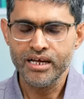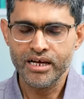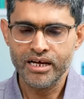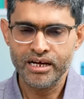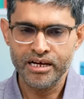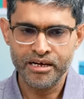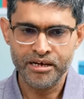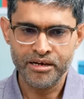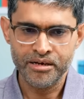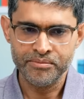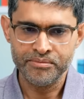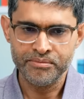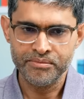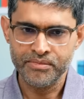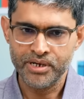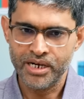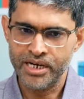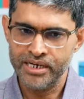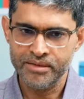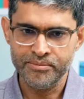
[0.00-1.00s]

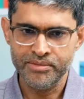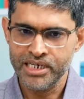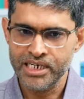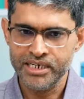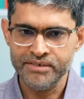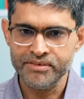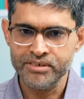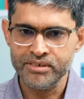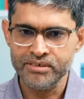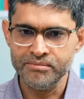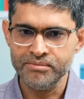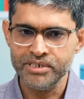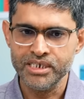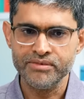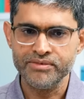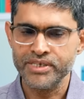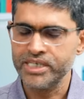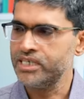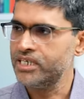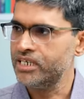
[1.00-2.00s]
Um, I believe in
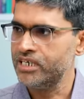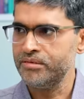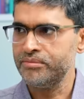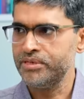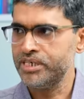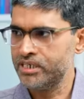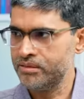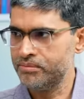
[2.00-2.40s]
being very deliberate